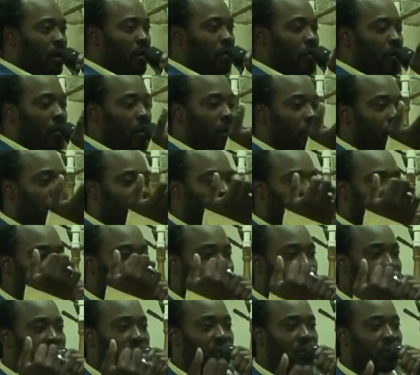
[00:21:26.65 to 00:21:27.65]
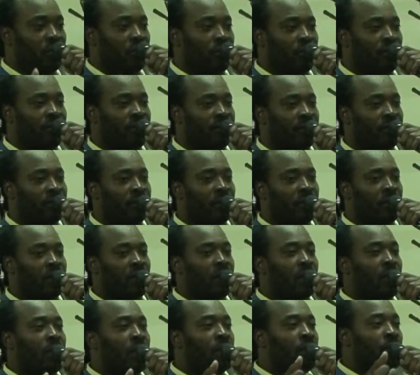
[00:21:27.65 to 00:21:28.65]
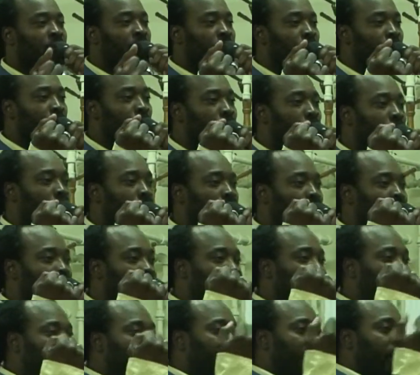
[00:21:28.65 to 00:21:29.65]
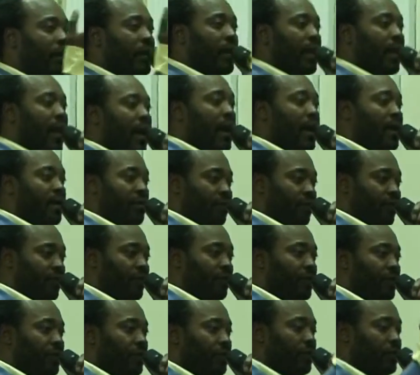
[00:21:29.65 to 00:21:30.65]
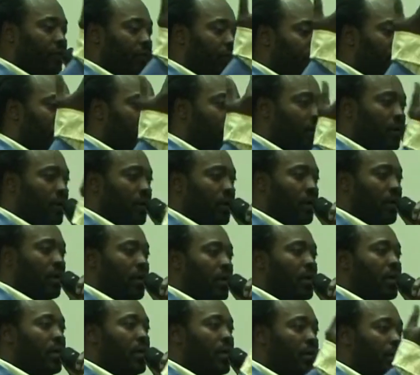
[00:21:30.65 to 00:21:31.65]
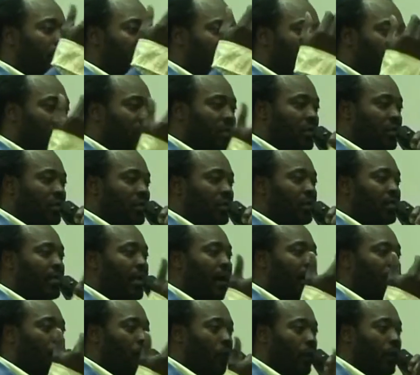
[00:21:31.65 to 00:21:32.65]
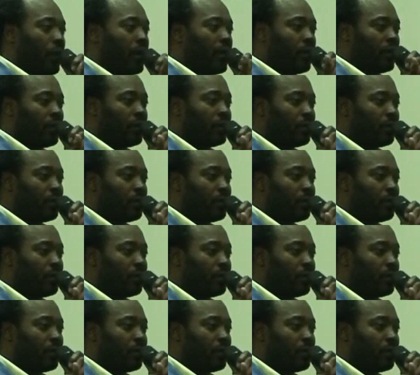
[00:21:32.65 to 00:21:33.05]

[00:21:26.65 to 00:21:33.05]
we're all seeking the truth, we're all seeking the life. And Jesus is that way.